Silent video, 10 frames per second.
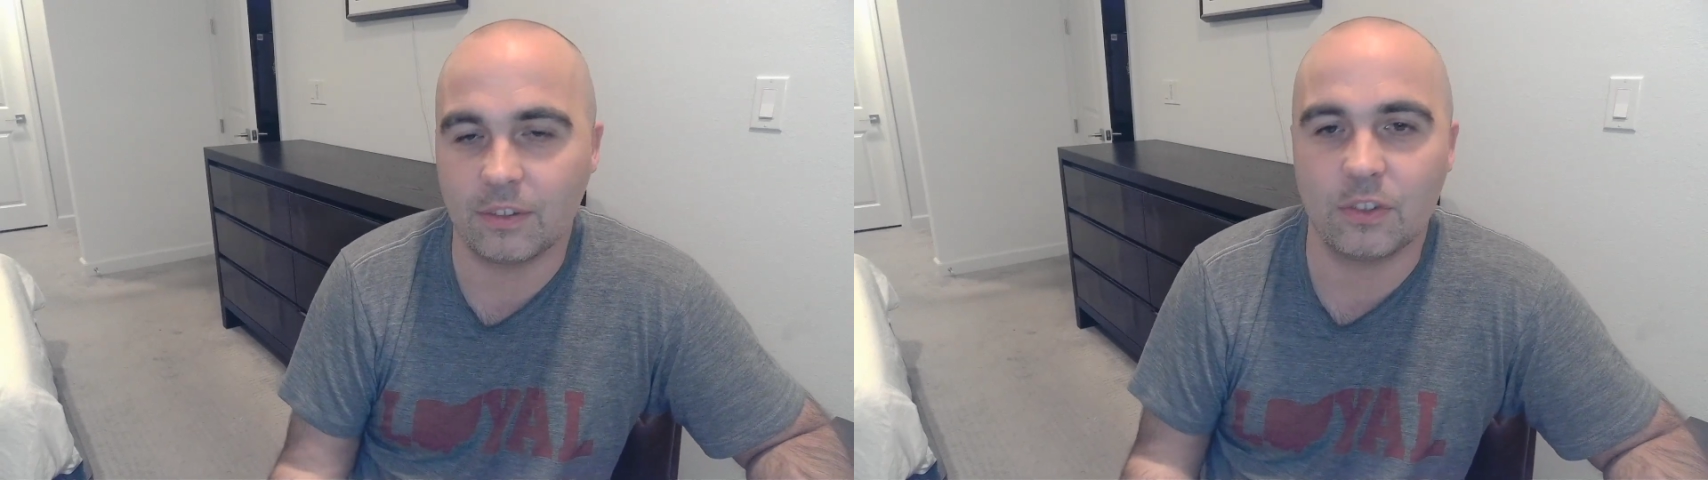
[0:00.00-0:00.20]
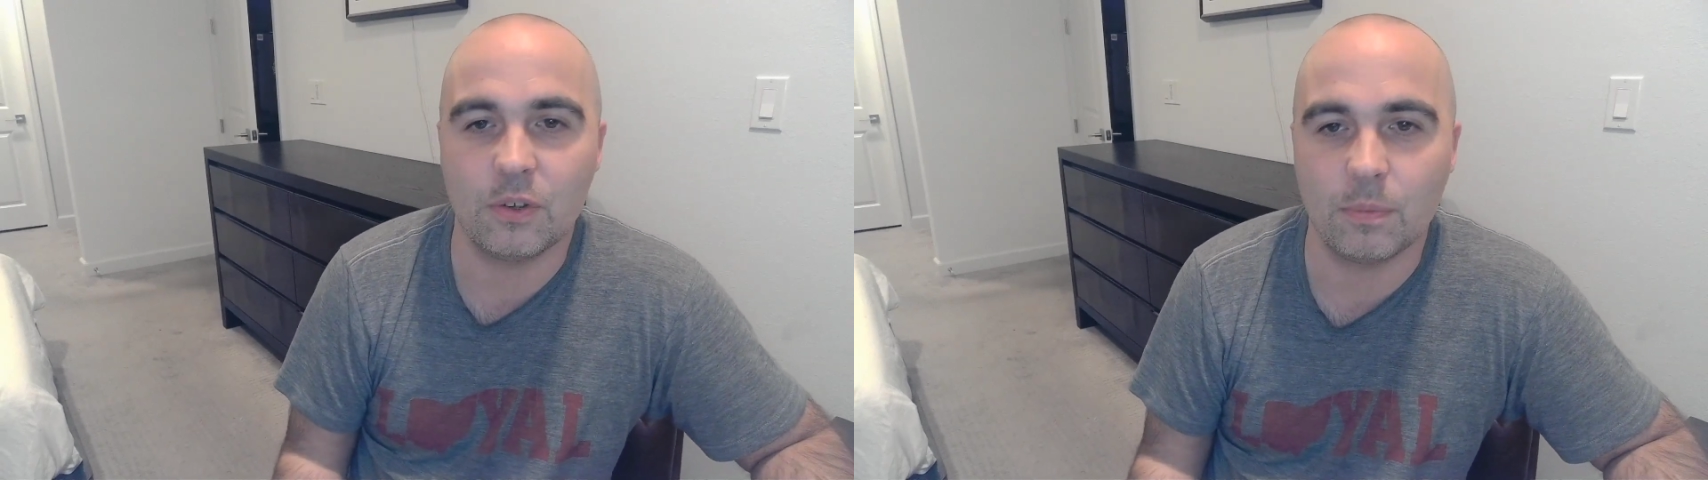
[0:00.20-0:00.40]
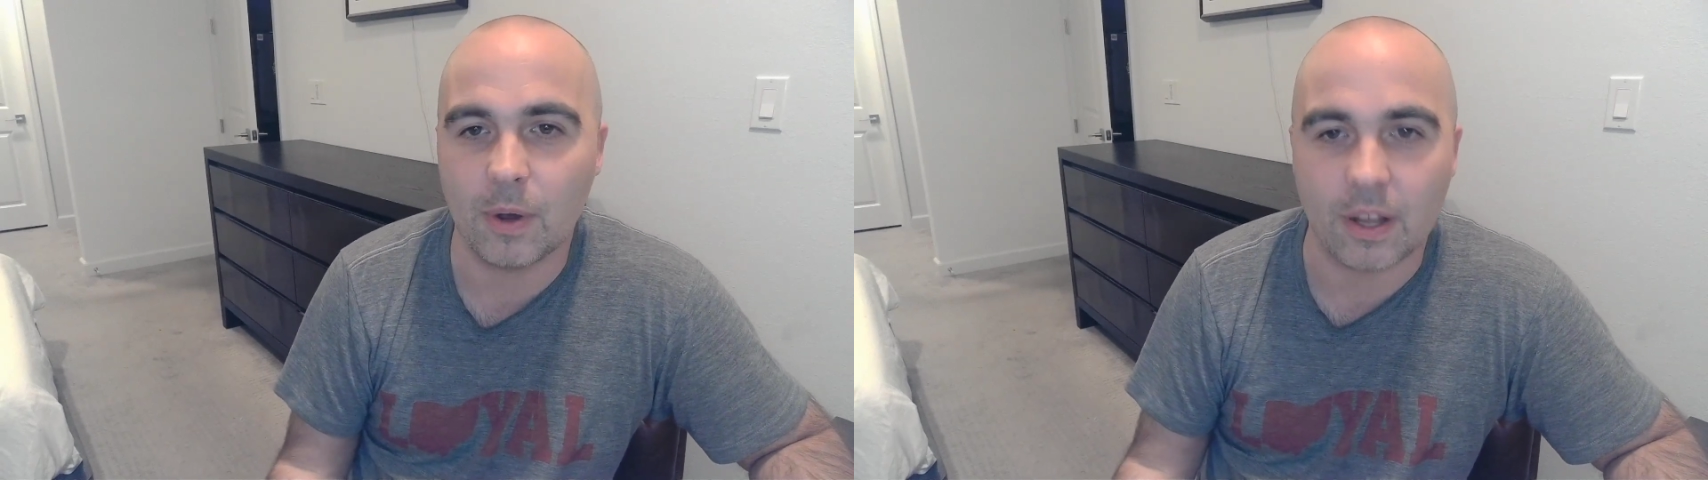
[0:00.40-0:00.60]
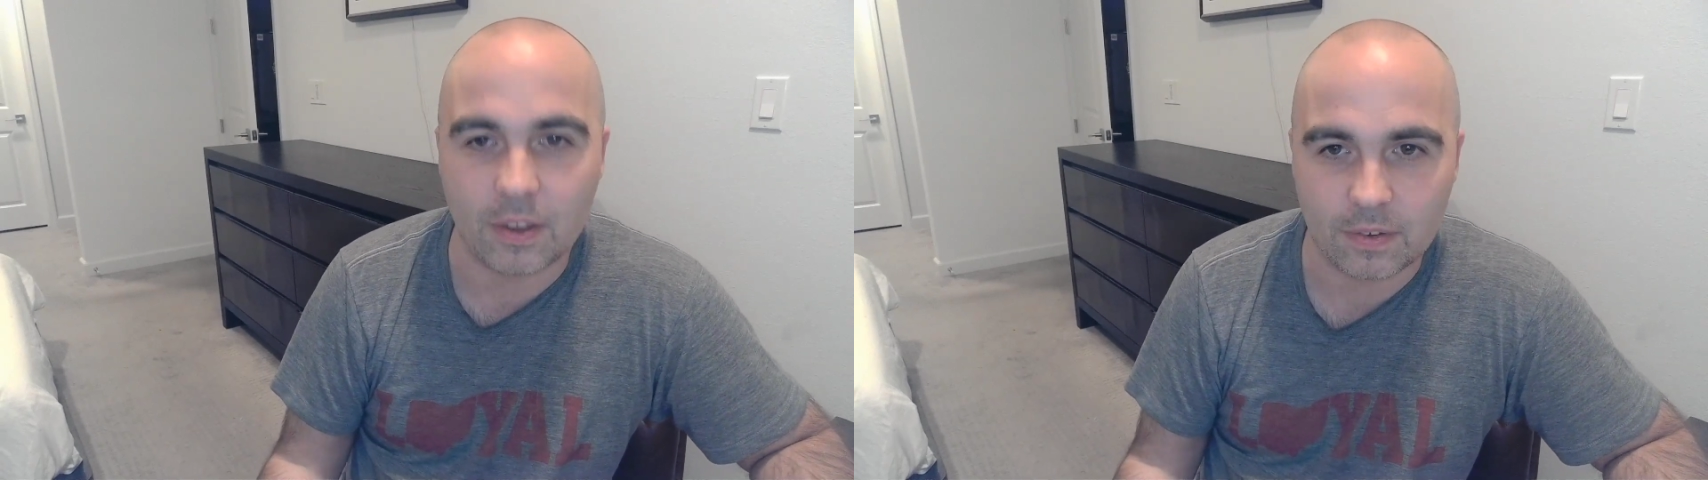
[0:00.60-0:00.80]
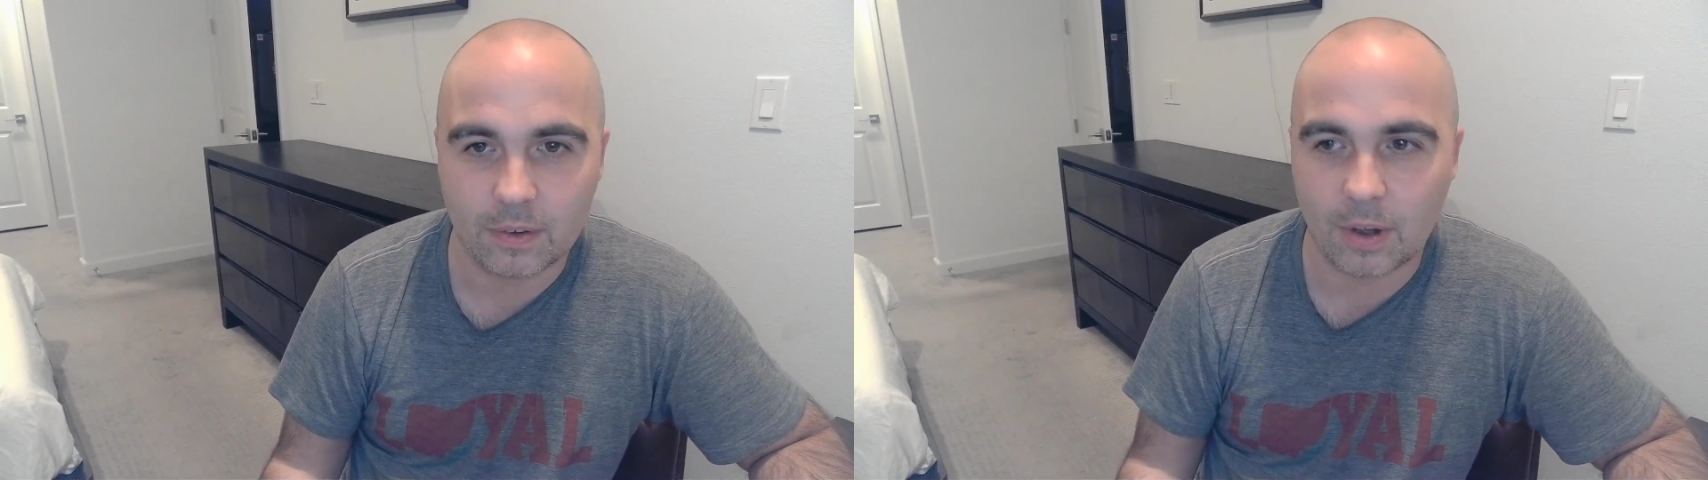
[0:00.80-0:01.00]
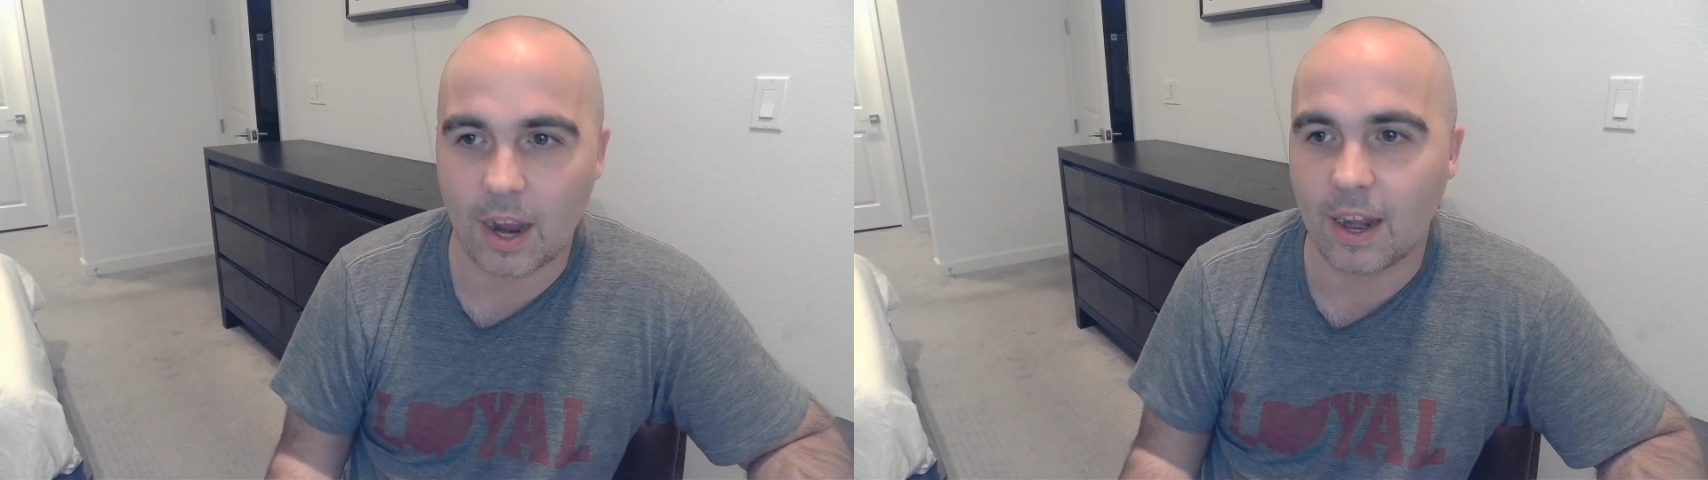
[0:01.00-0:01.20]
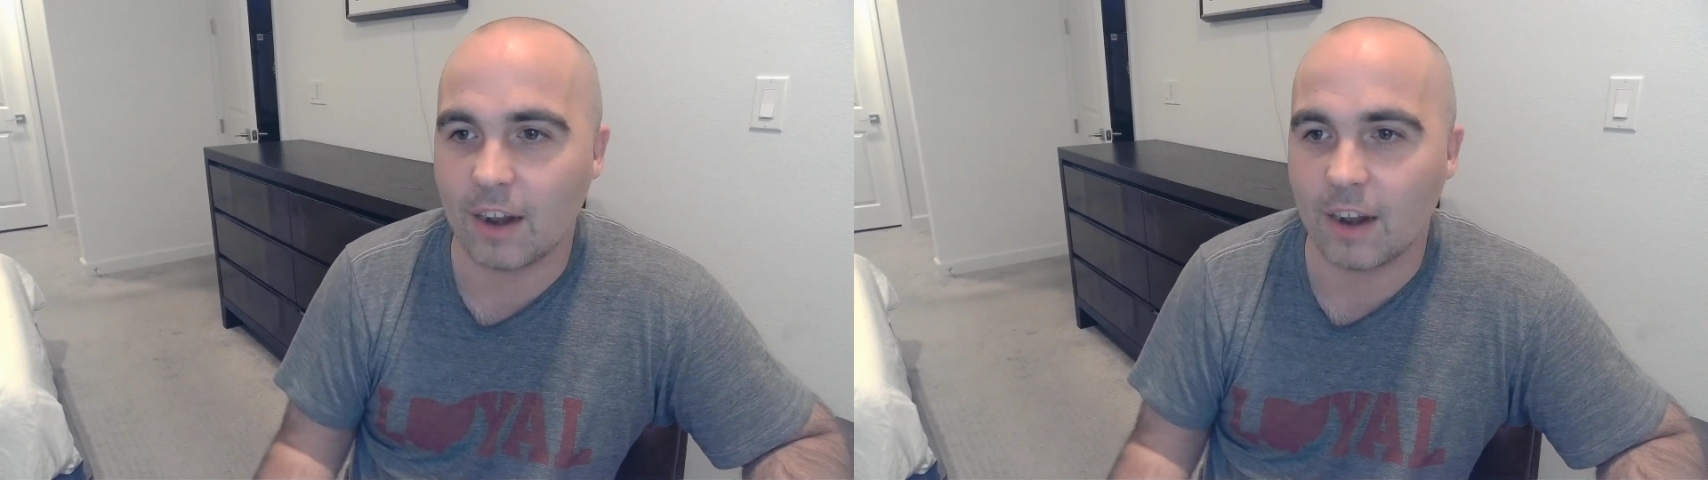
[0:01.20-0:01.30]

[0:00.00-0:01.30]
two months, right?